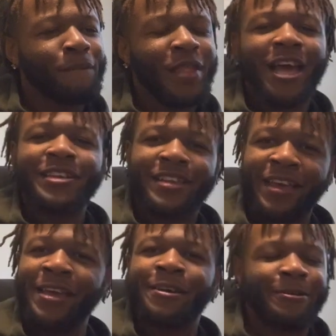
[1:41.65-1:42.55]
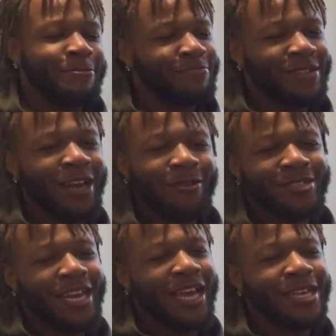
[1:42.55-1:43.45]
Like, damn. They
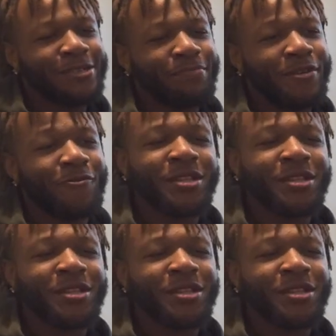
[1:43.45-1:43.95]
always gotta have some beef.